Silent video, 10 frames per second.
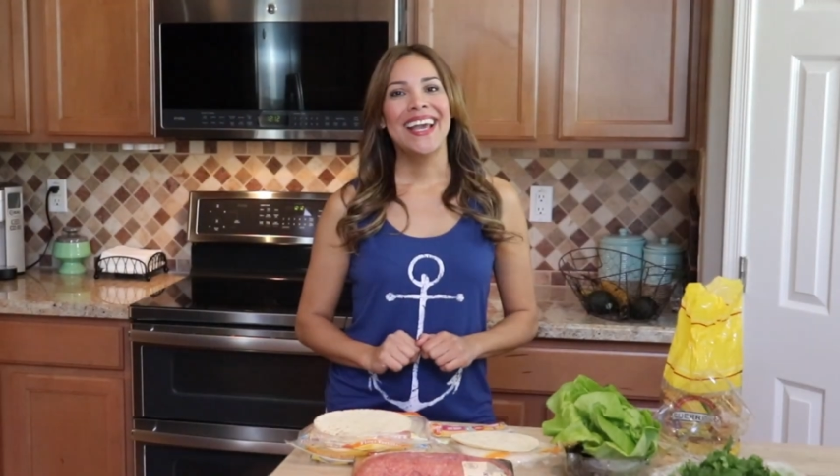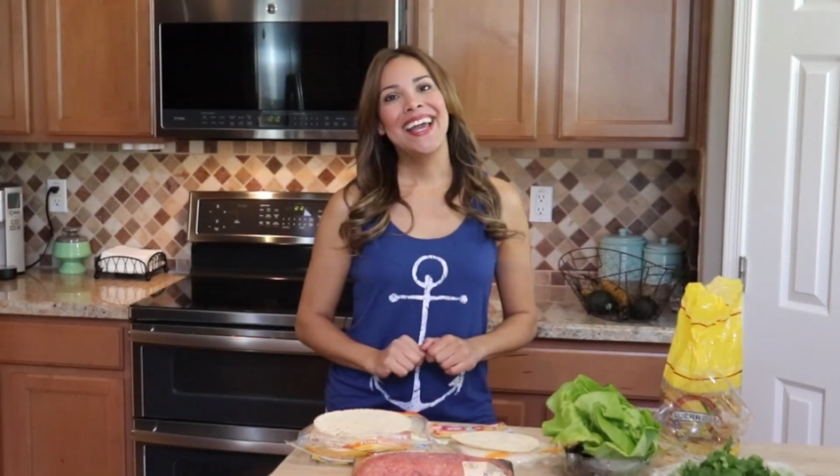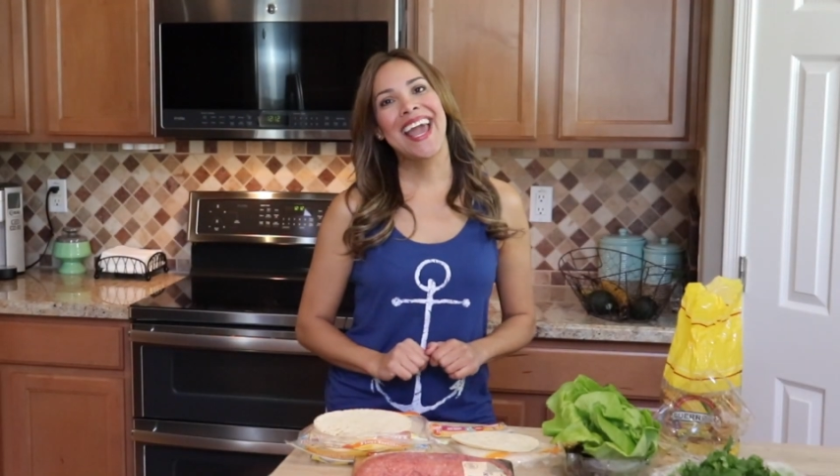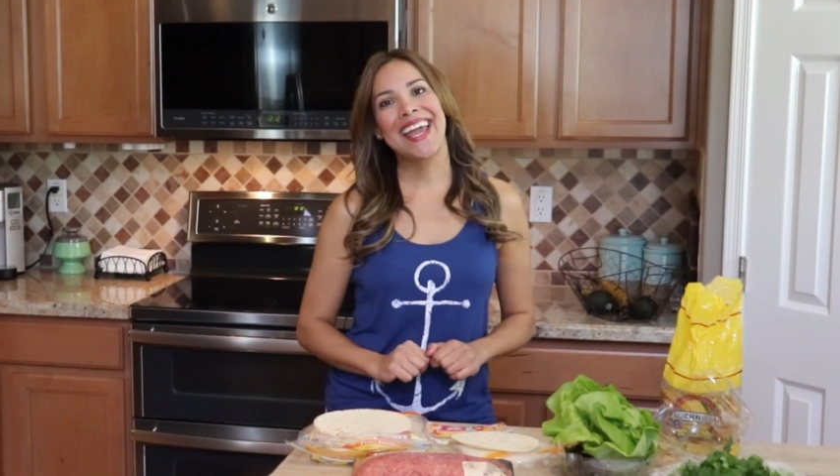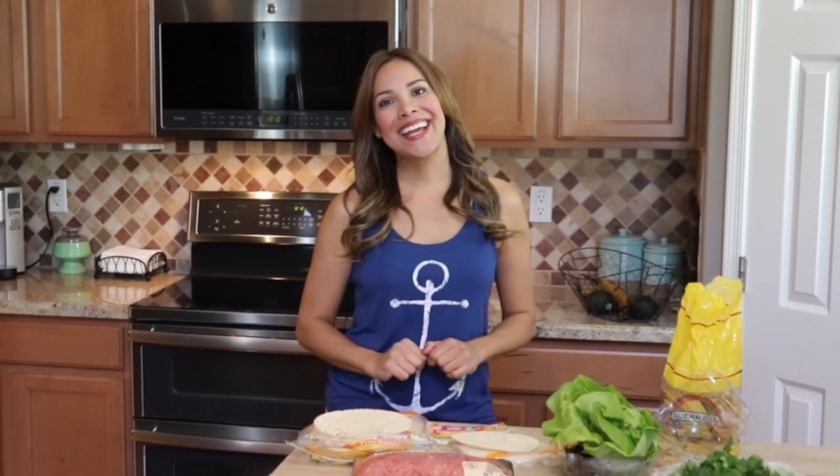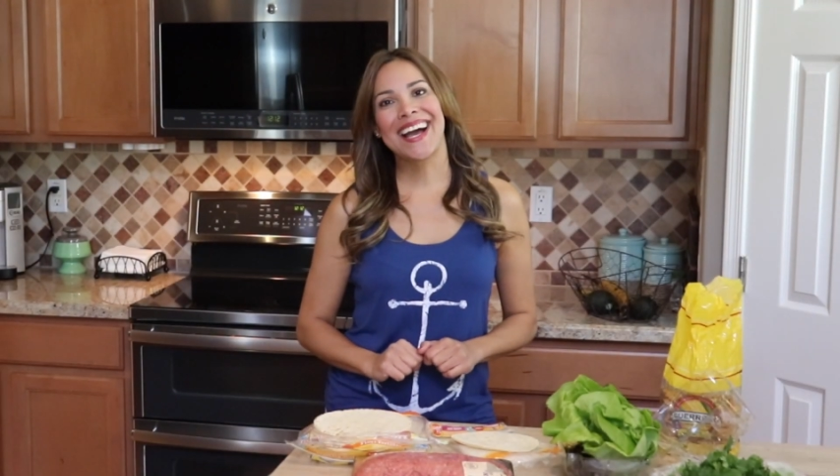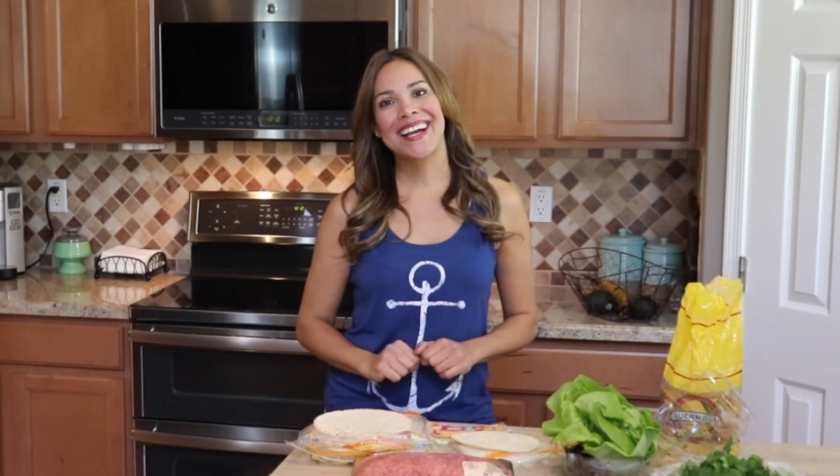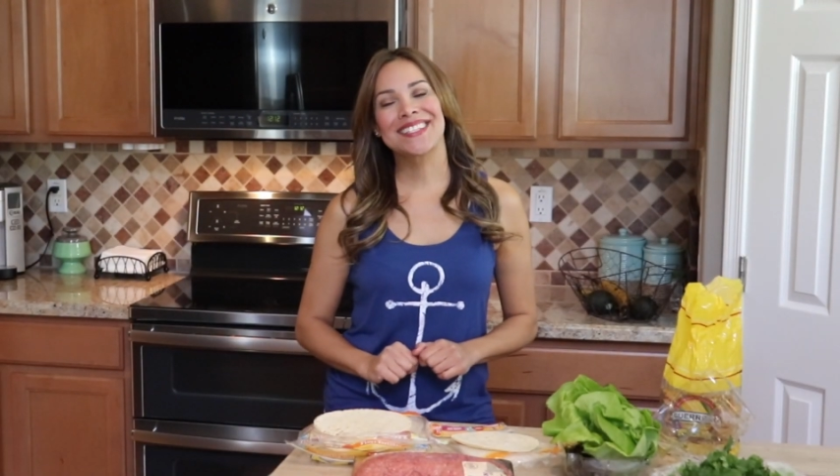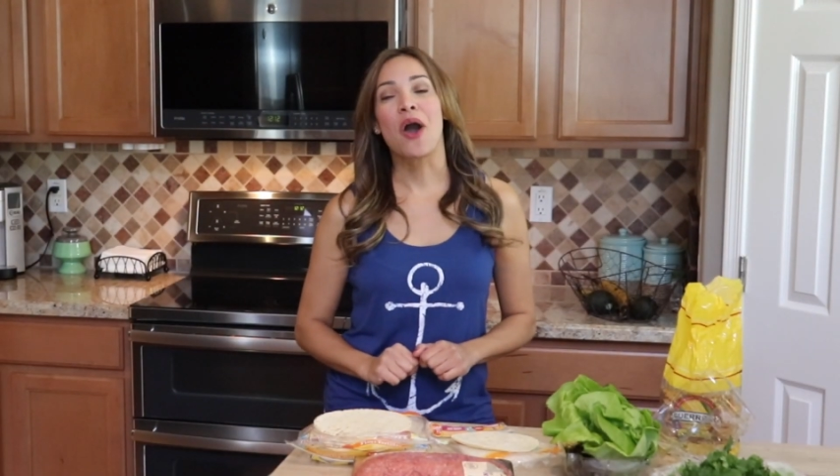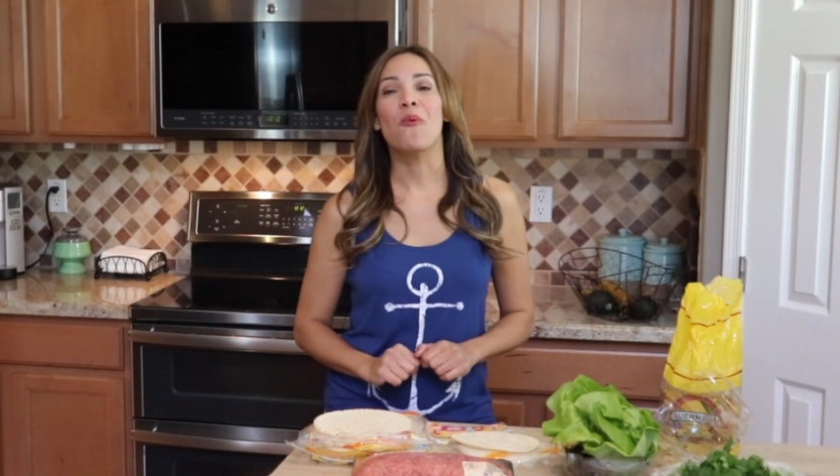Hey
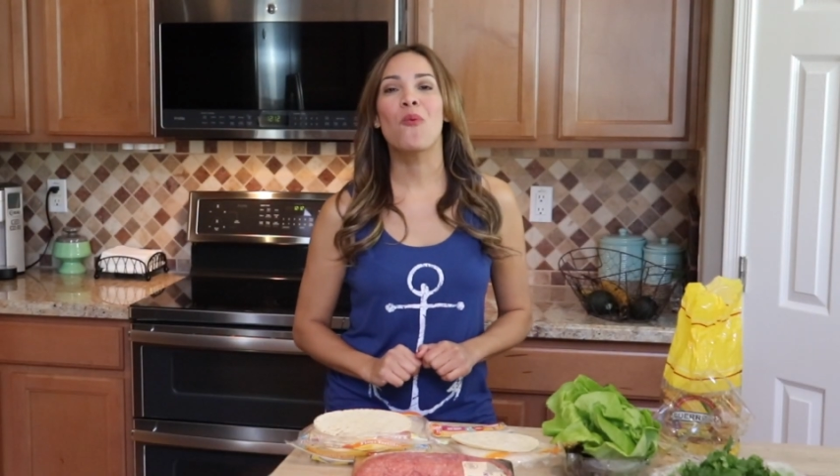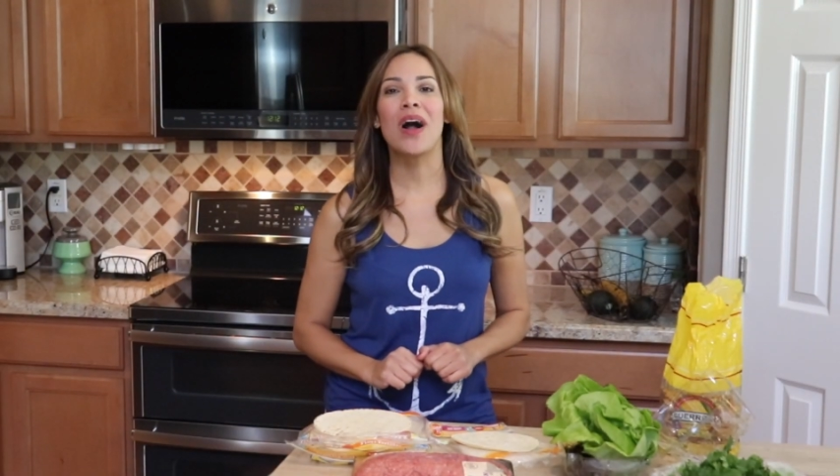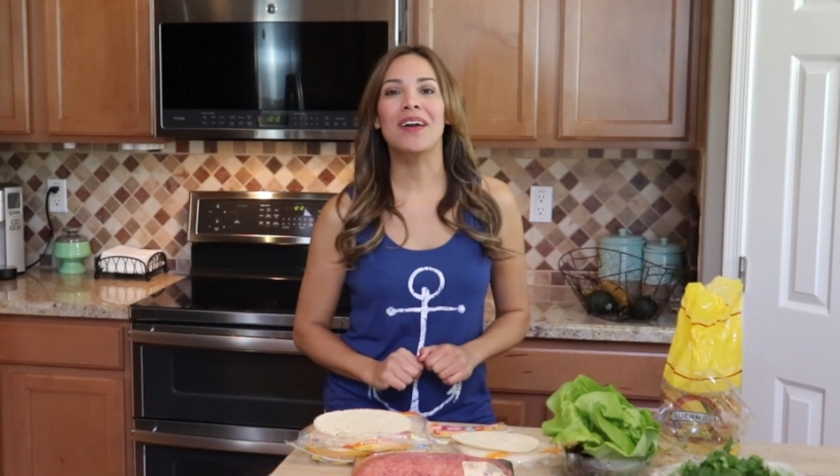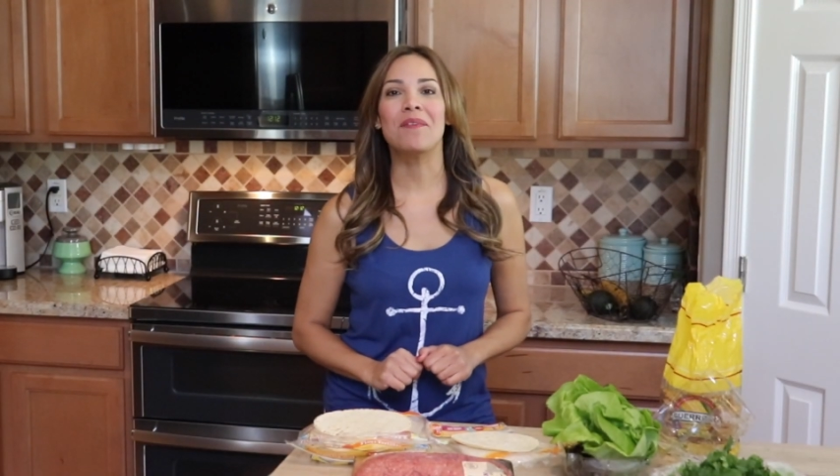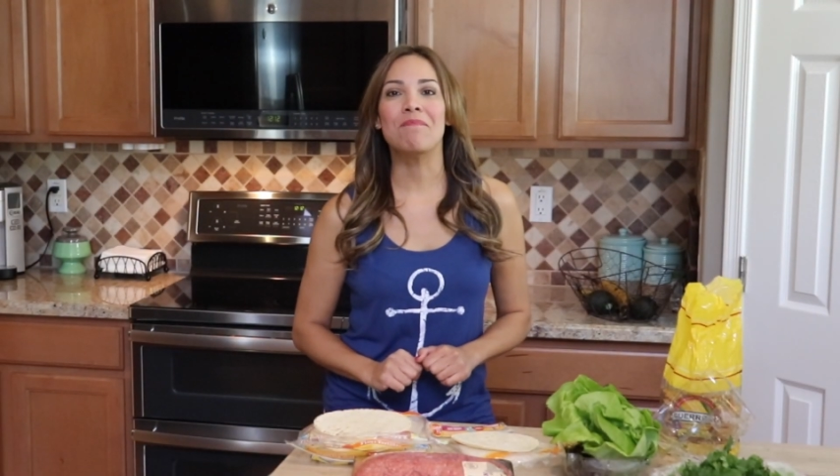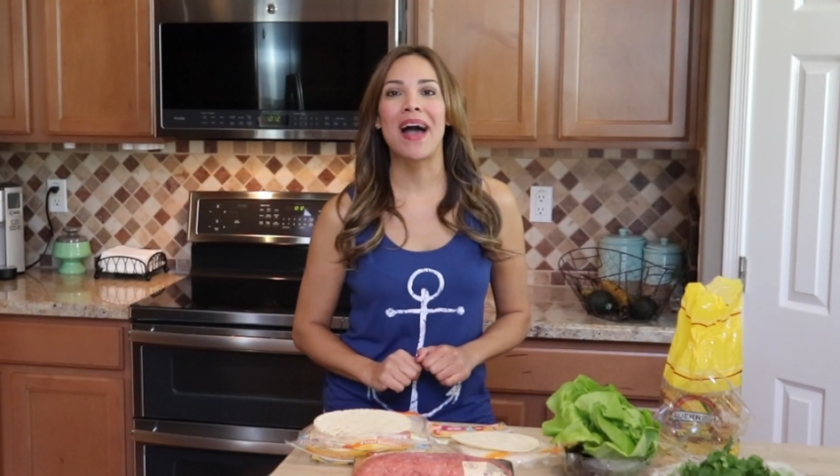guys, welcome